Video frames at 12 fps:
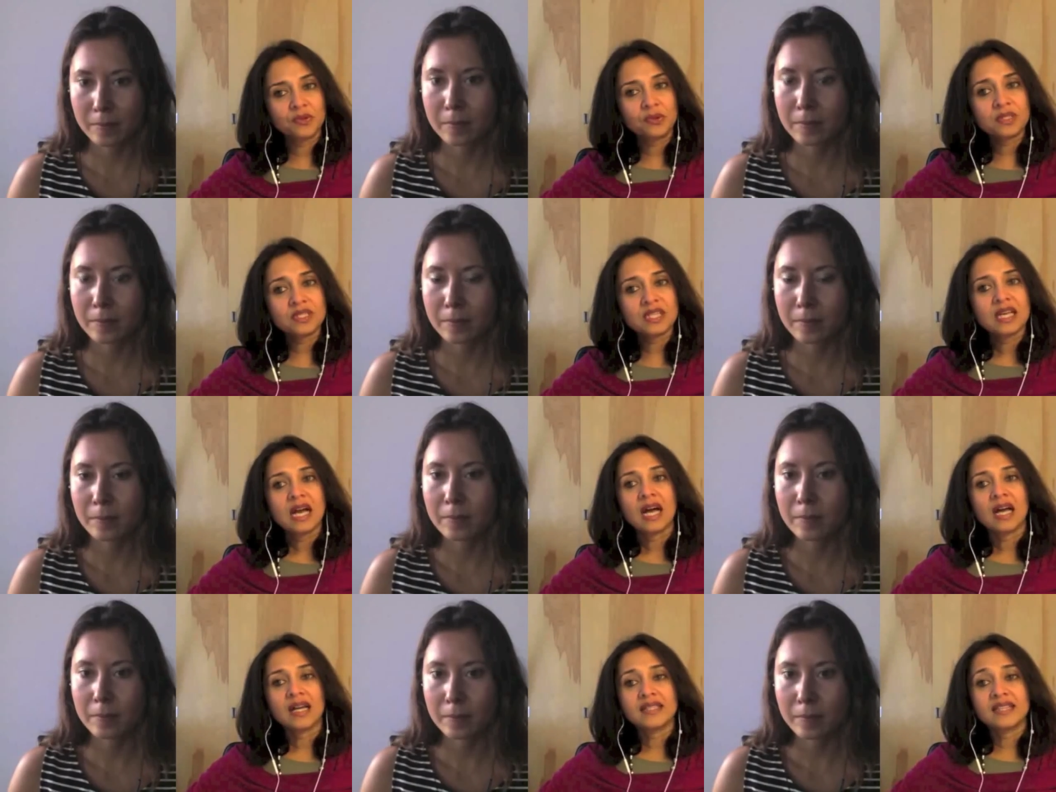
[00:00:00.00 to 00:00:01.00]
Speaker 1: foods
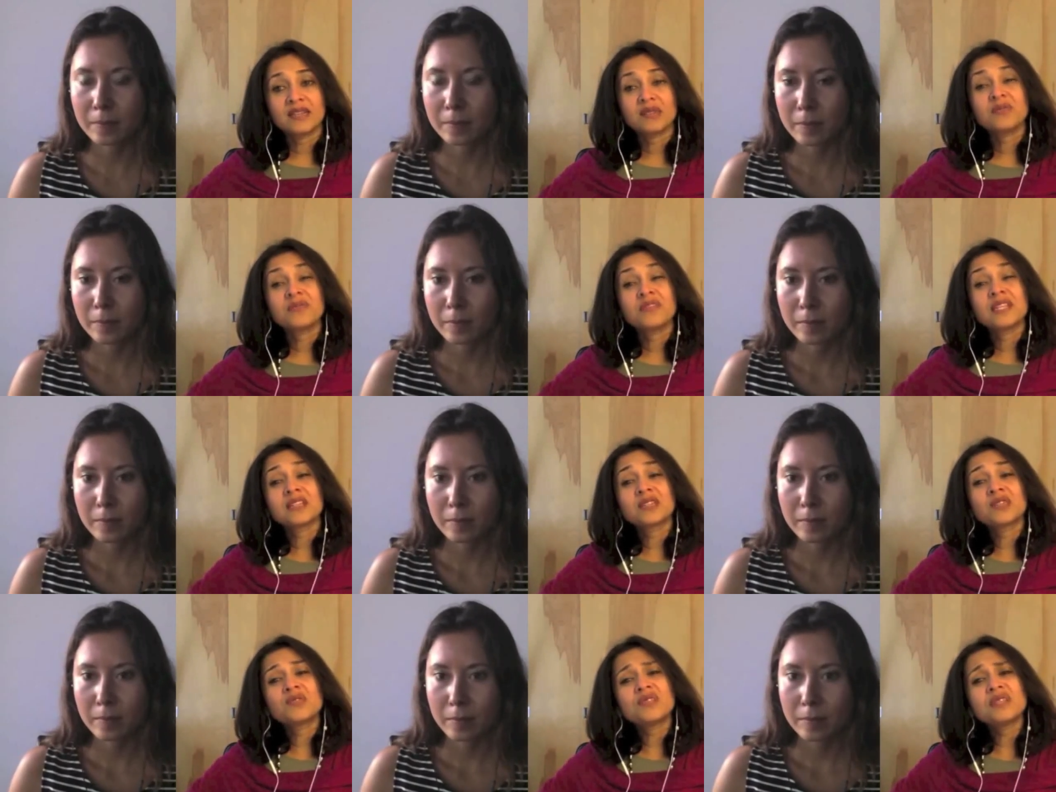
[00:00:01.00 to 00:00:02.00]
i tend to feel
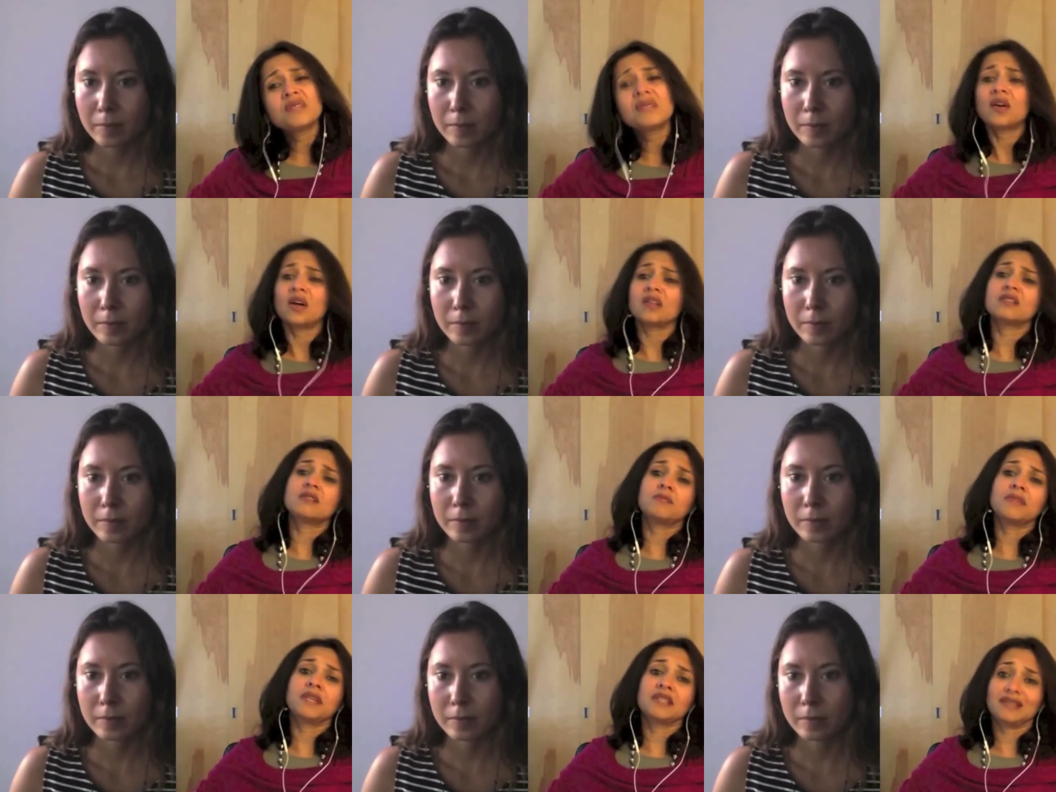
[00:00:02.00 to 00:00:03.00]
extremely
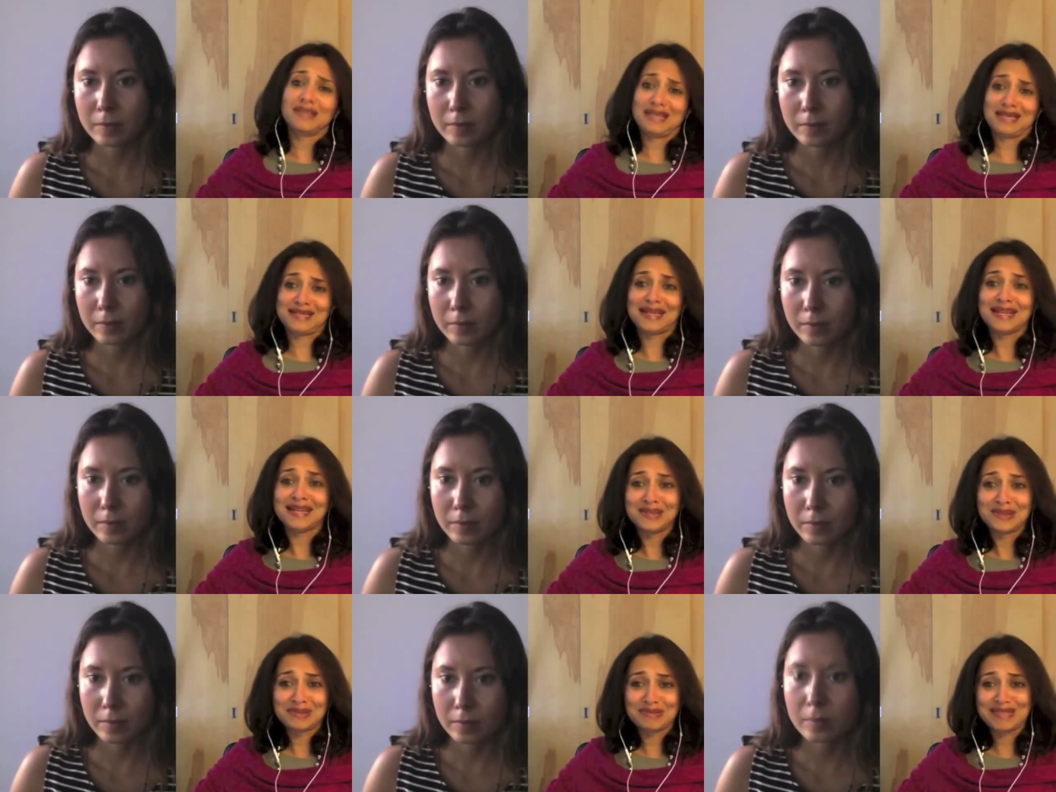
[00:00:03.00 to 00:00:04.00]
constipated the next day i hate
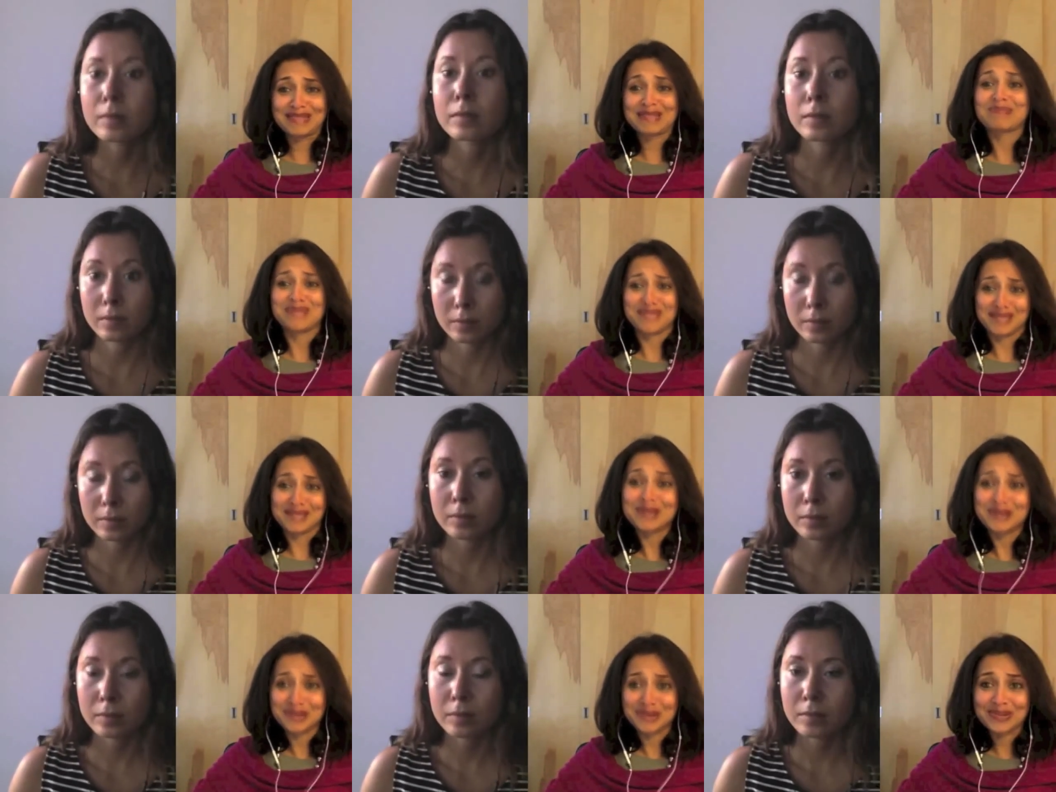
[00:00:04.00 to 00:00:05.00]
to admit this but it's
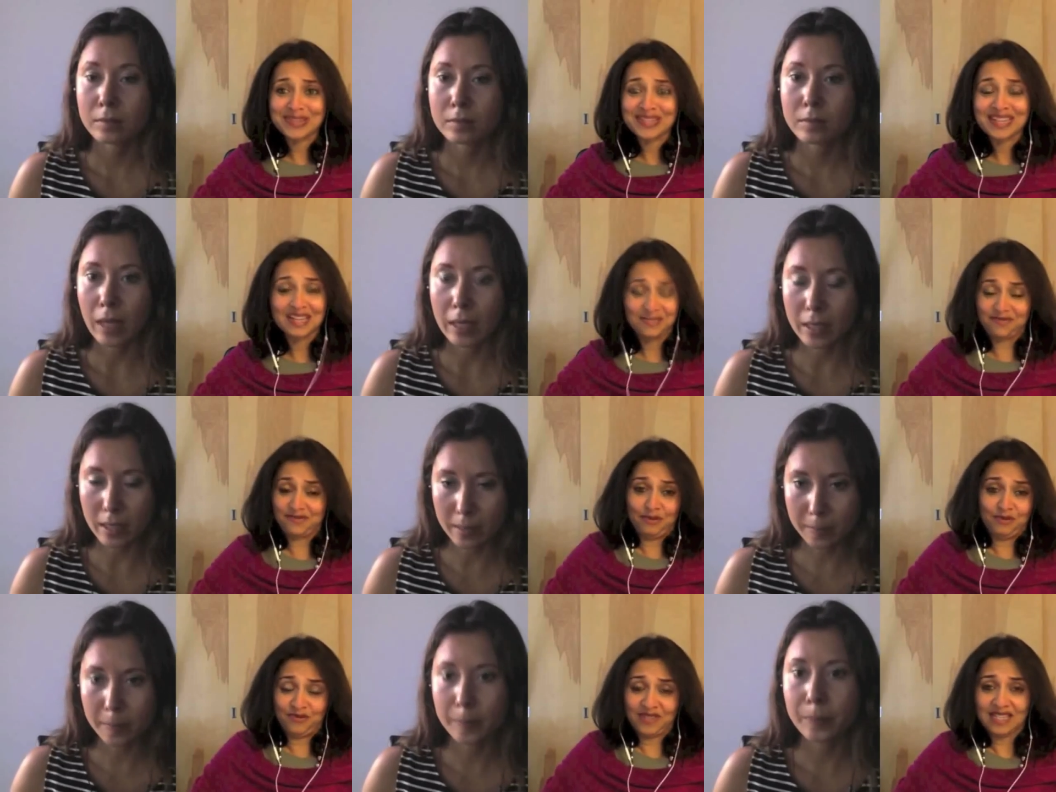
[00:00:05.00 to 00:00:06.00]
true i yep. will
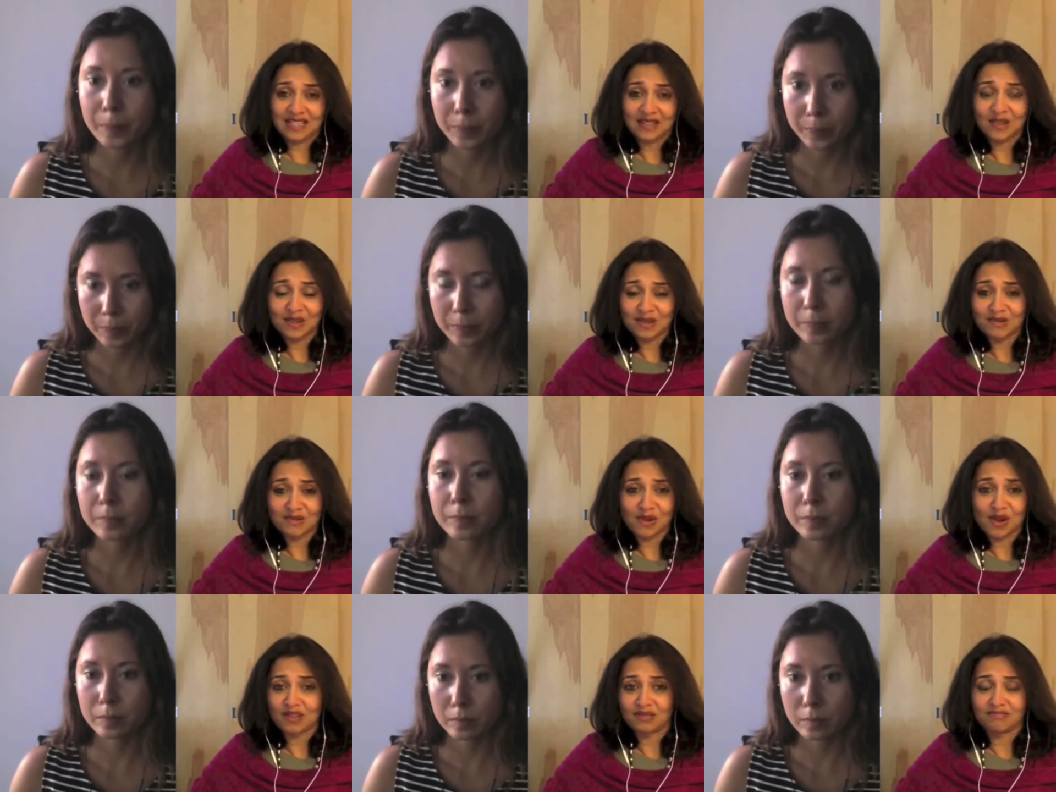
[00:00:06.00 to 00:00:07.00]
feel
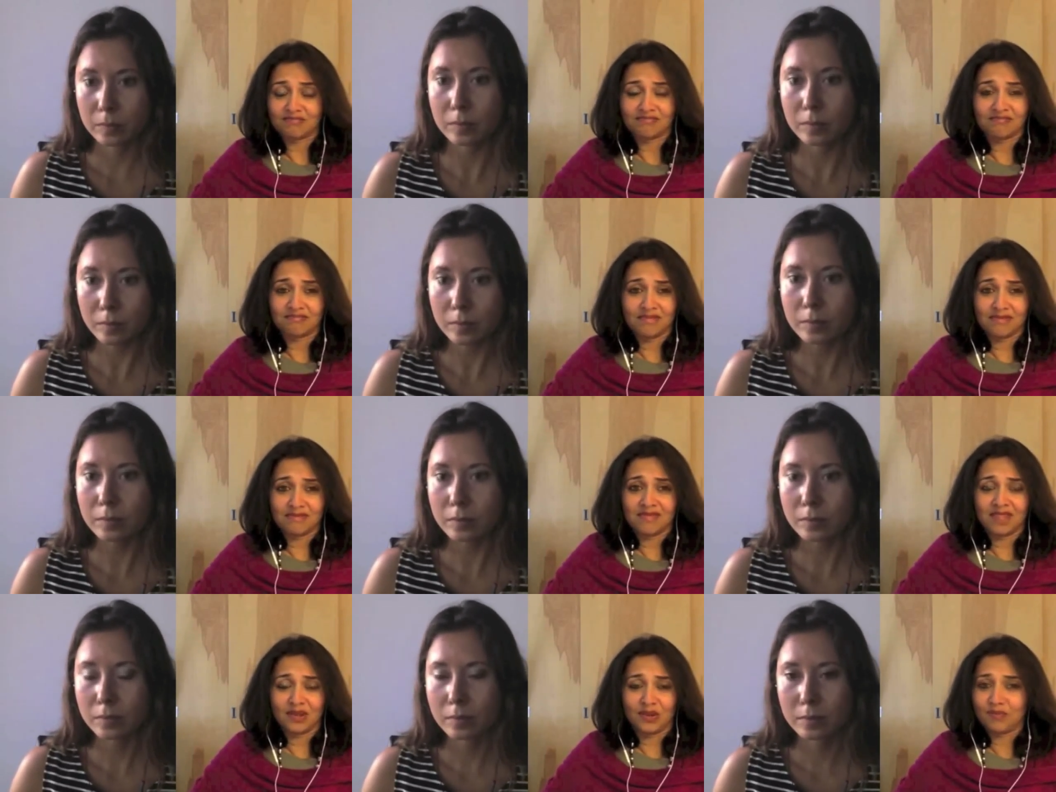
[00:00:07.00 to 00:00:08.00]
not
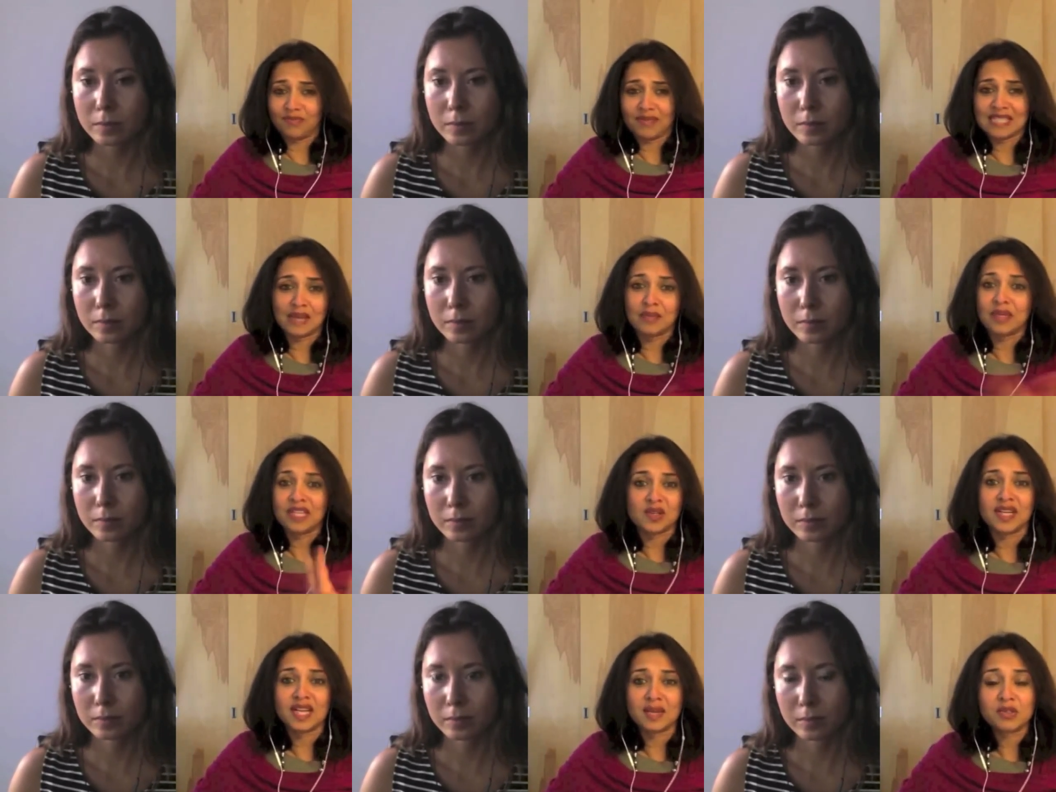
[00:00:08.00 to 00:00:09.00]
you know my stomach is
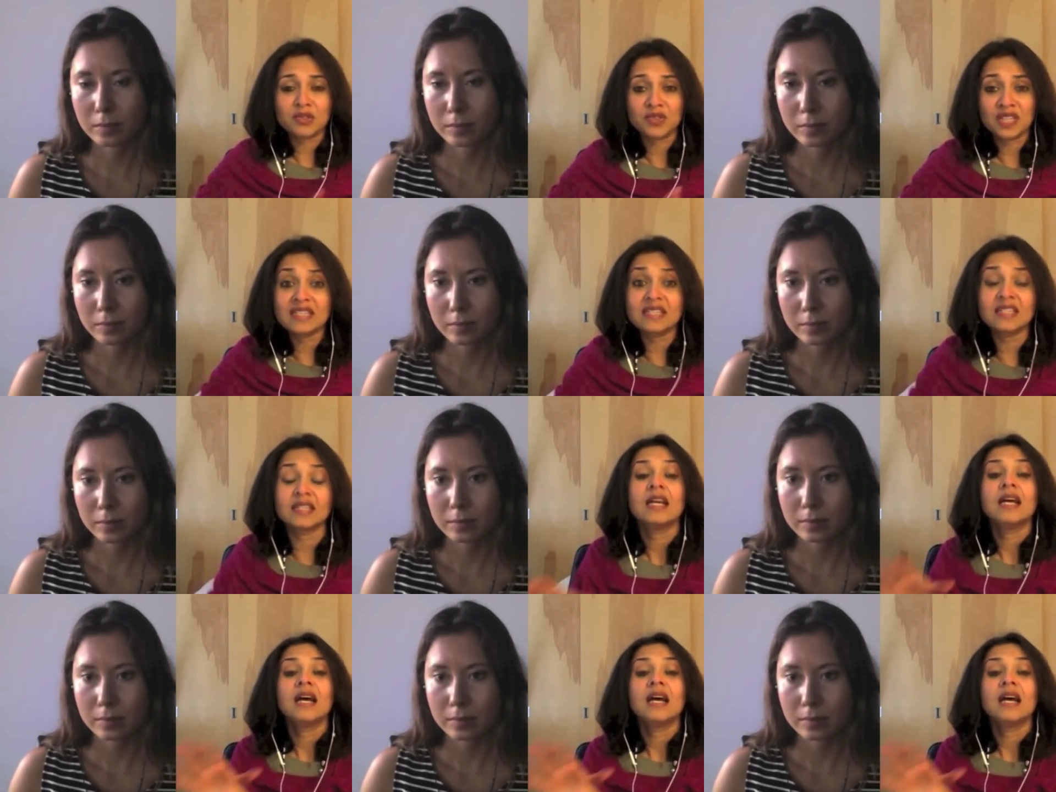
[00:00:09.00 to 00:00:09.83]
not able to release it